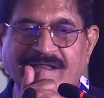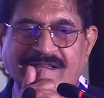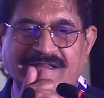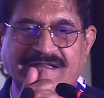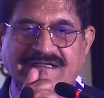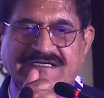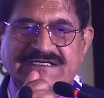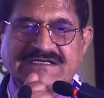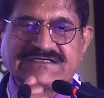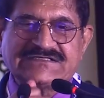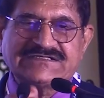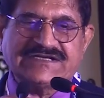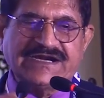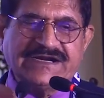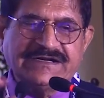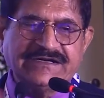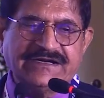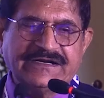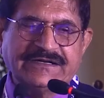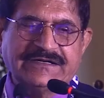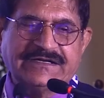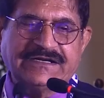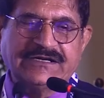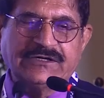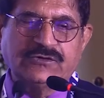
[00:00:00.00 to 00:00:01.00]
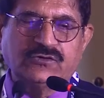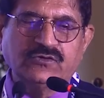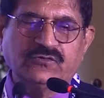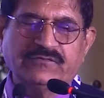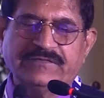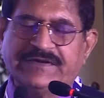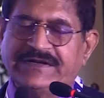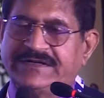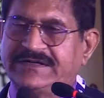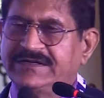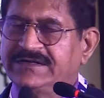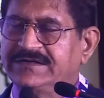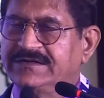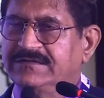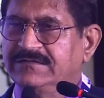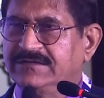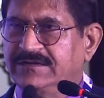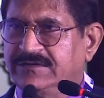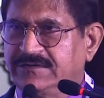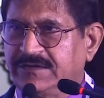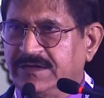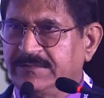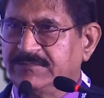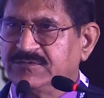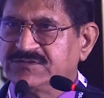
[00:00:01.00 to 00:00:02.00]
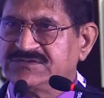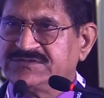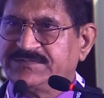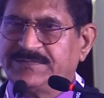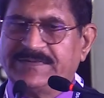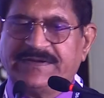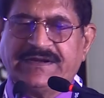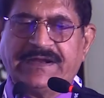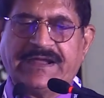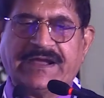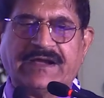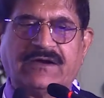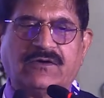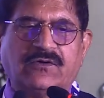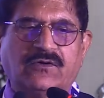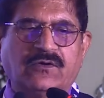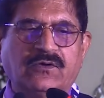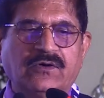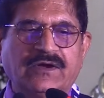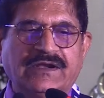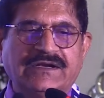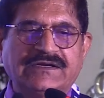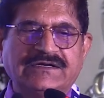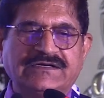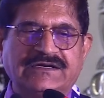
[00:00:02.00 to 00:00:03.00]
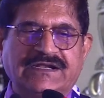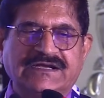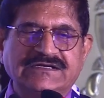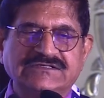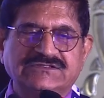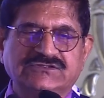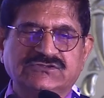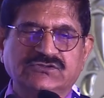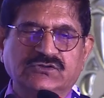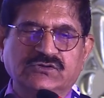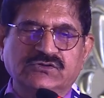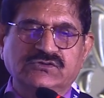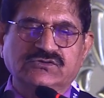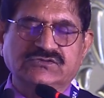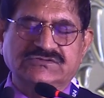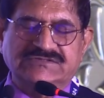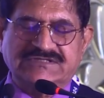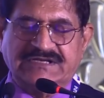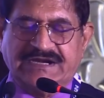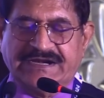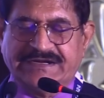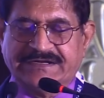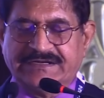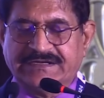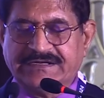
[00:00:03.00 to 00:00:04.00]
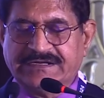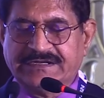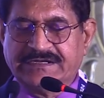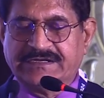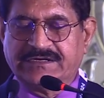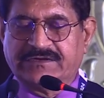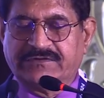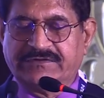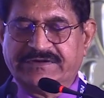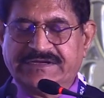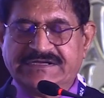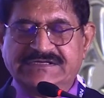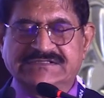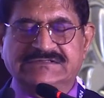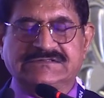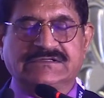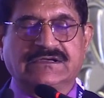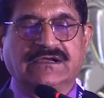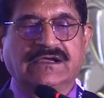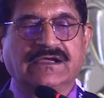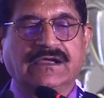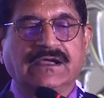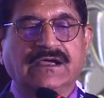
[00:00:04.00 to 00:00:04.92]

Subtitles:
This is a standard T2 weighted turbospin echo, and it does show you slightly increased